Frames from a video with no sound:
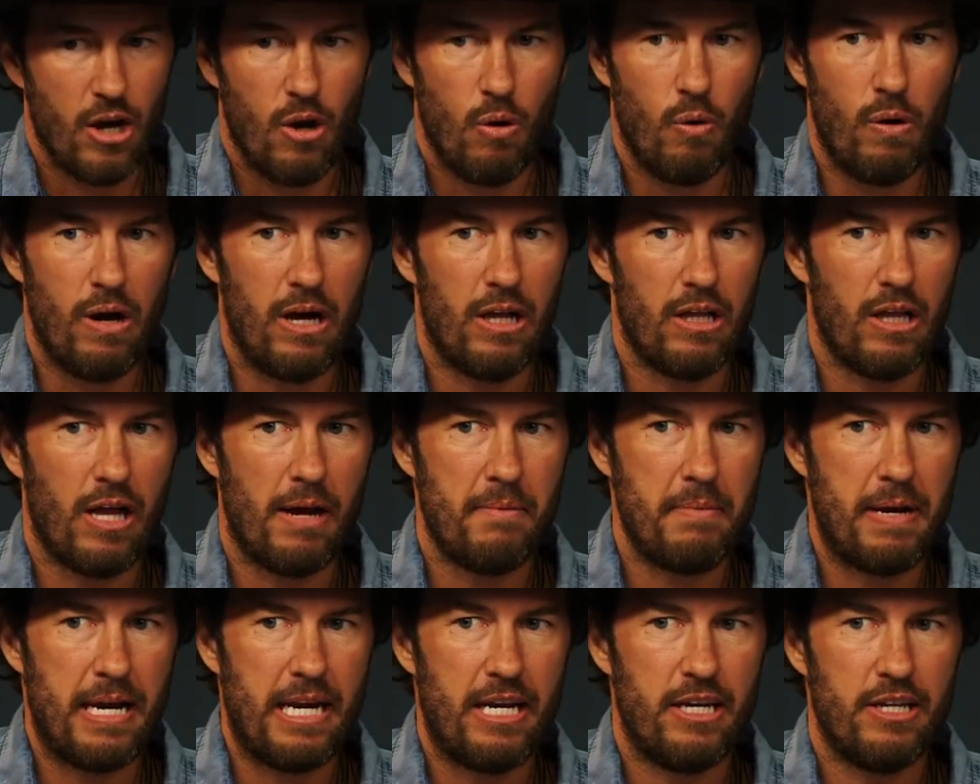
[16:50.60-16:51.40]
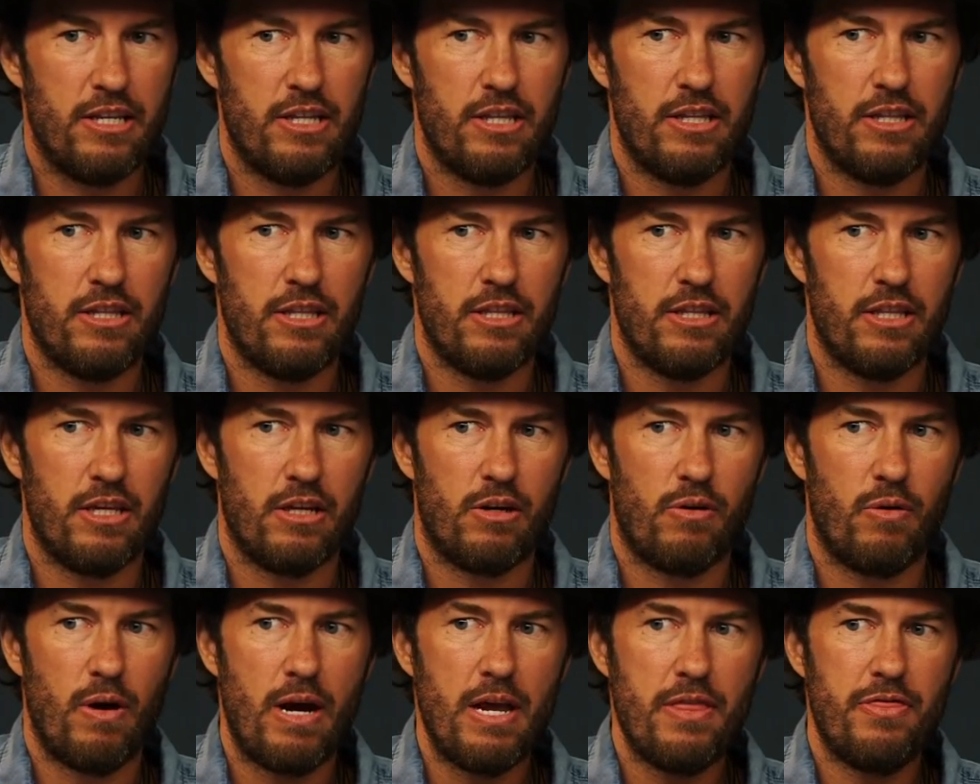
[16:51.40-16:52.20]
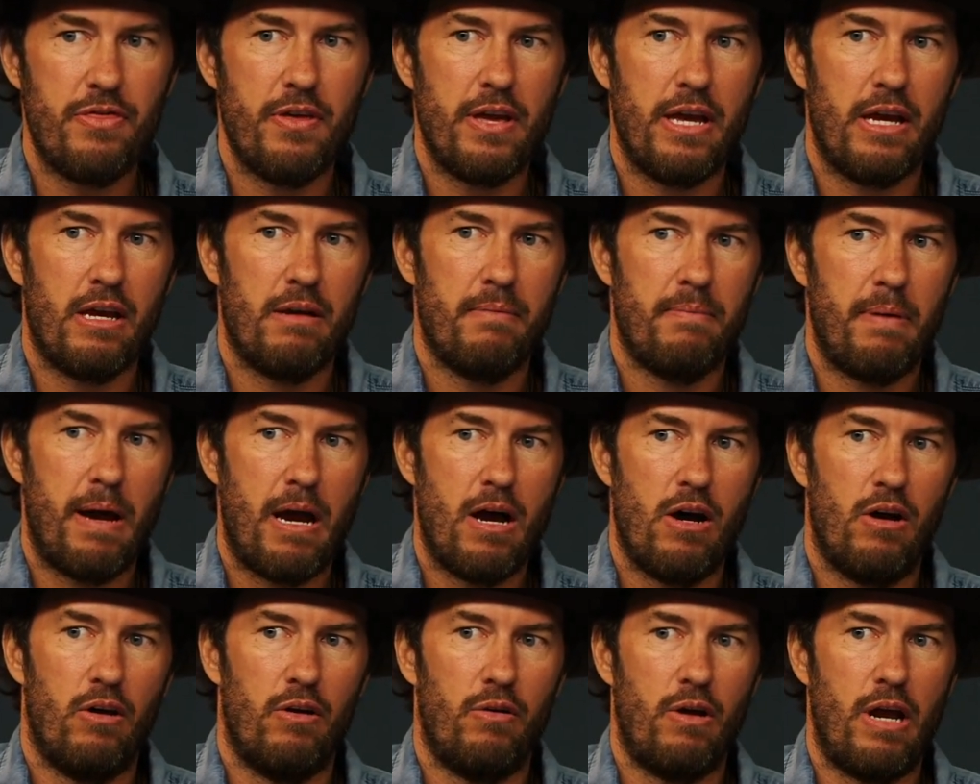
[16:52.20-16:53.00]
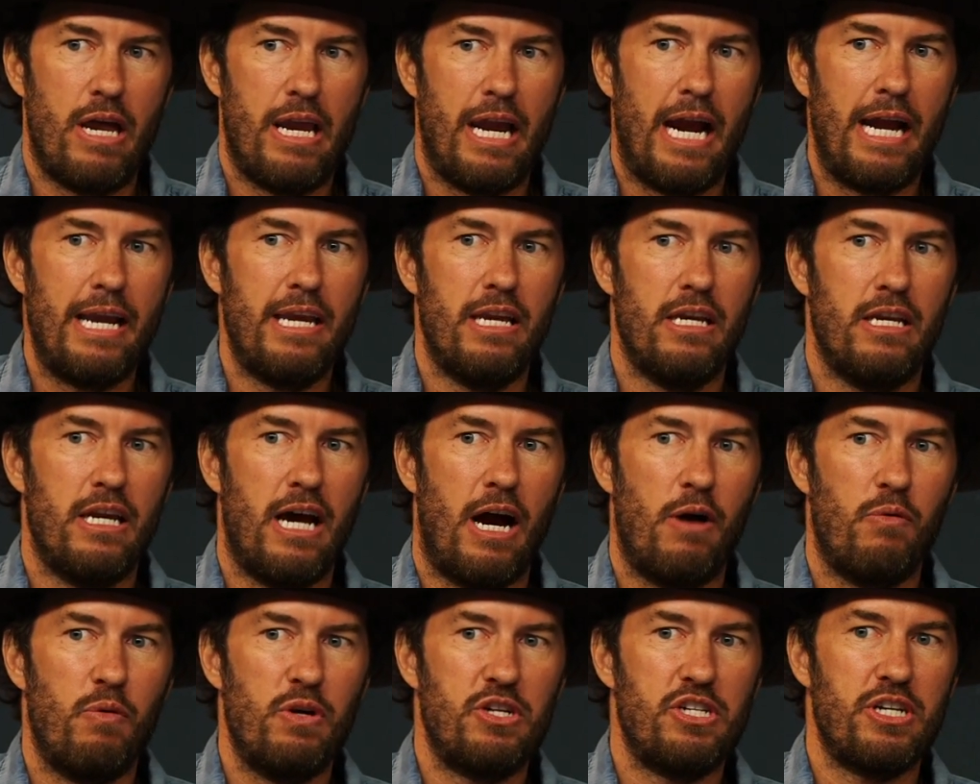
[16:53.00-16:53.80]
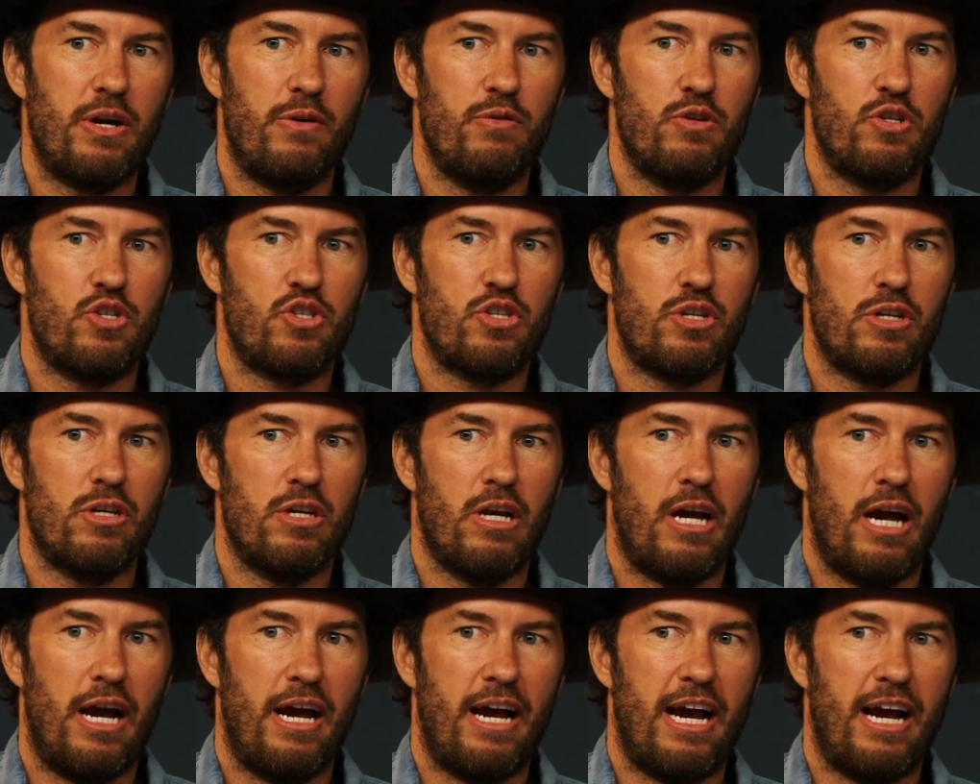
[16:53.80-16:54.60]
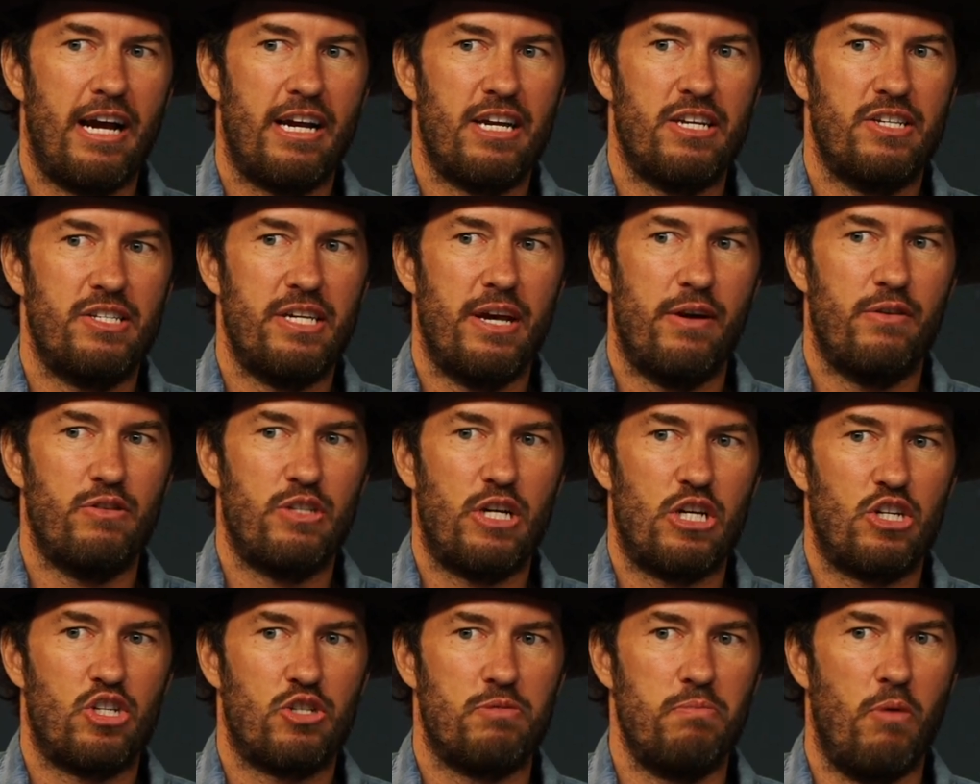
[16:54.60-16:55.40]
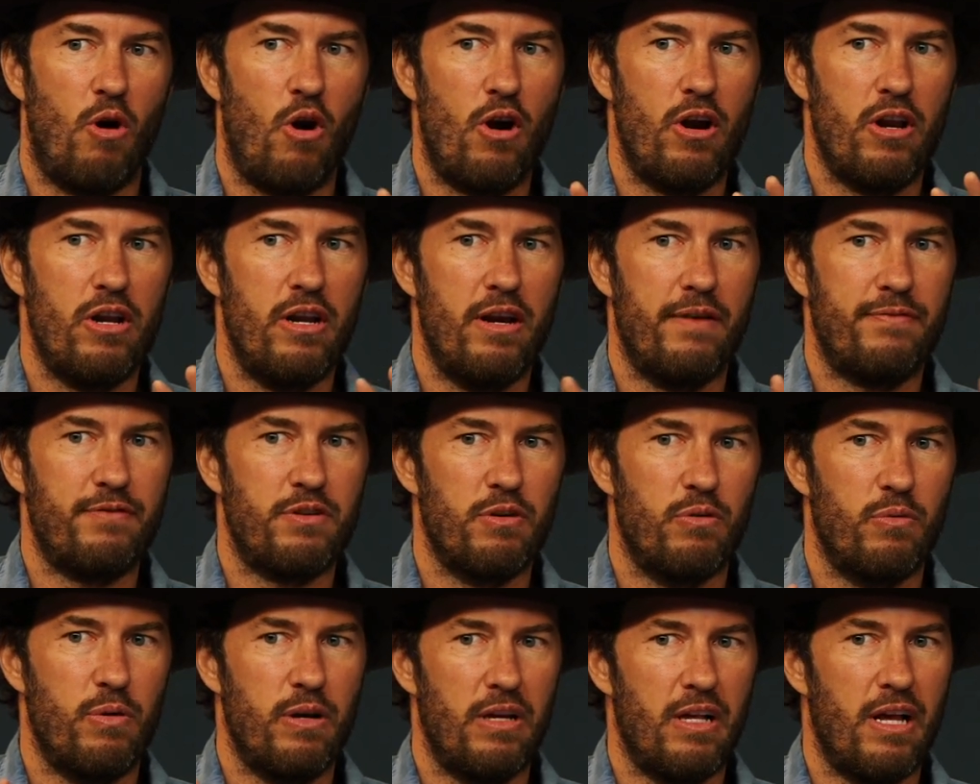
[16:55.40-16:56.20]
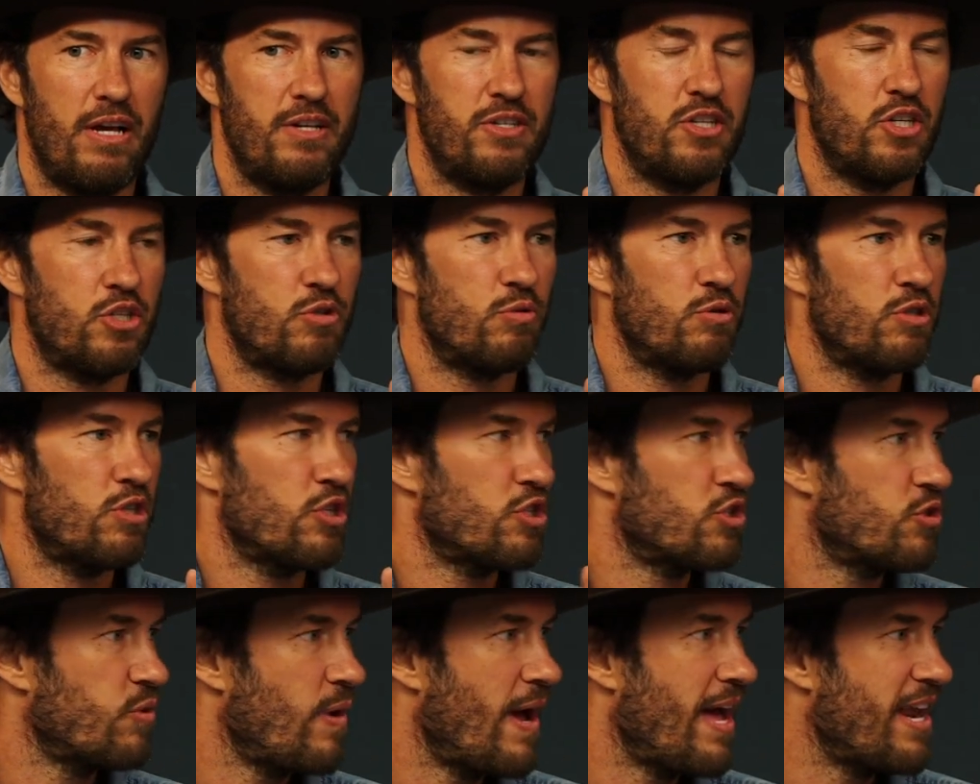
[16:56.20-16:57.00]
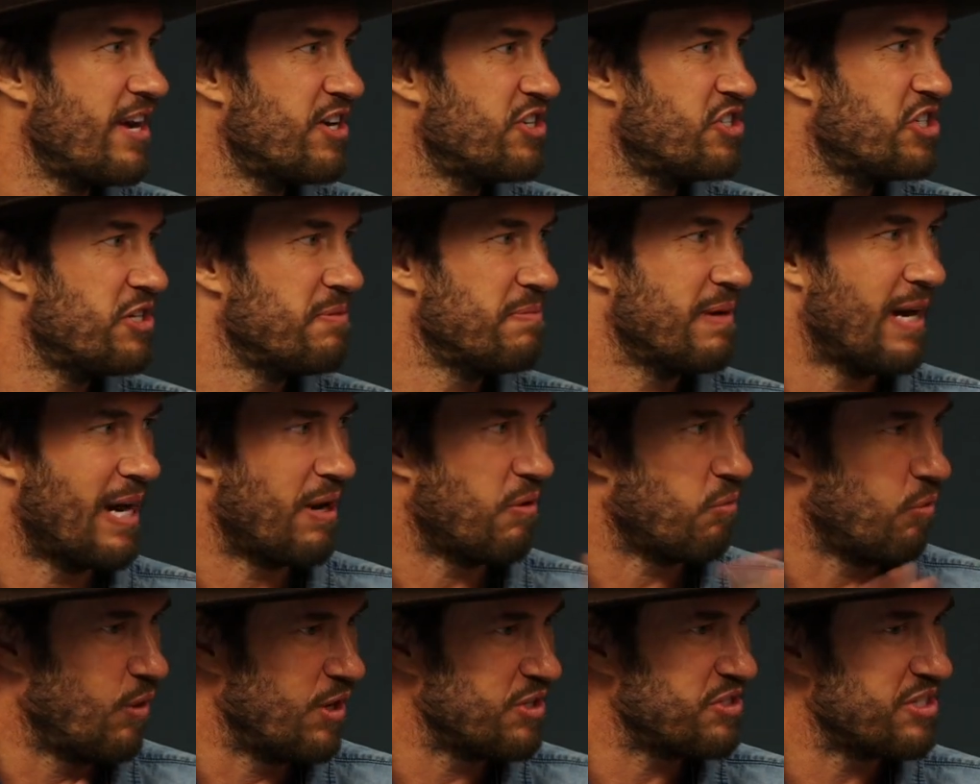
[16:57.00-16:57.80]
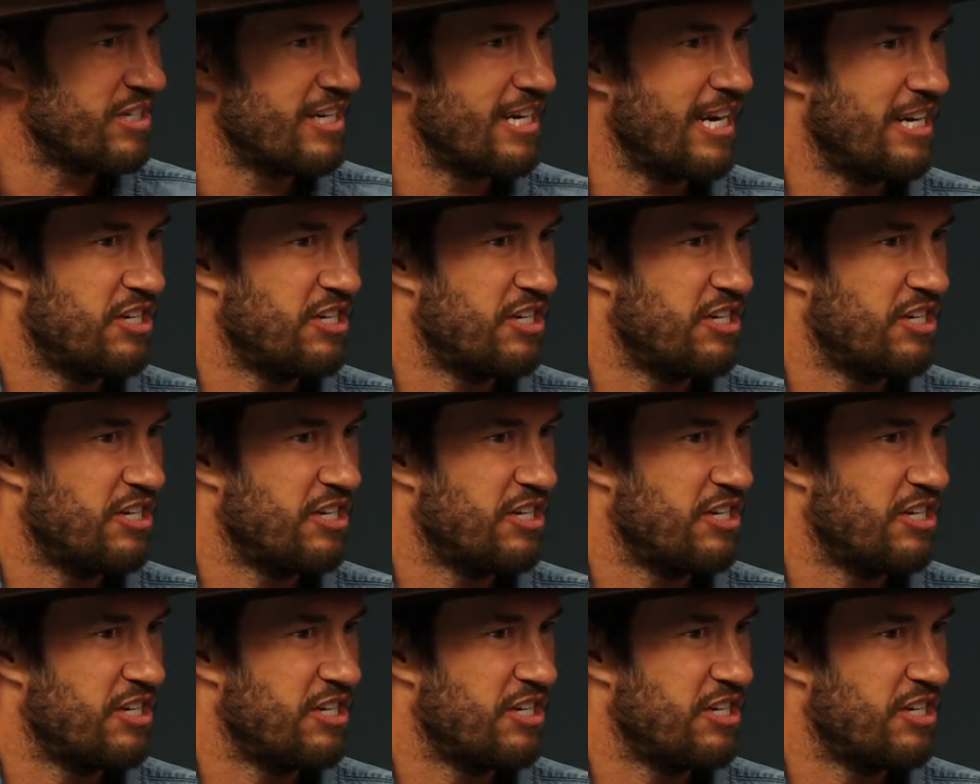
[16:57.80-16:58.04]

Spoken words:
Well, I mean, the great thing about, and I could say I was like smart enough to realize this was a strategy, but I wasn't.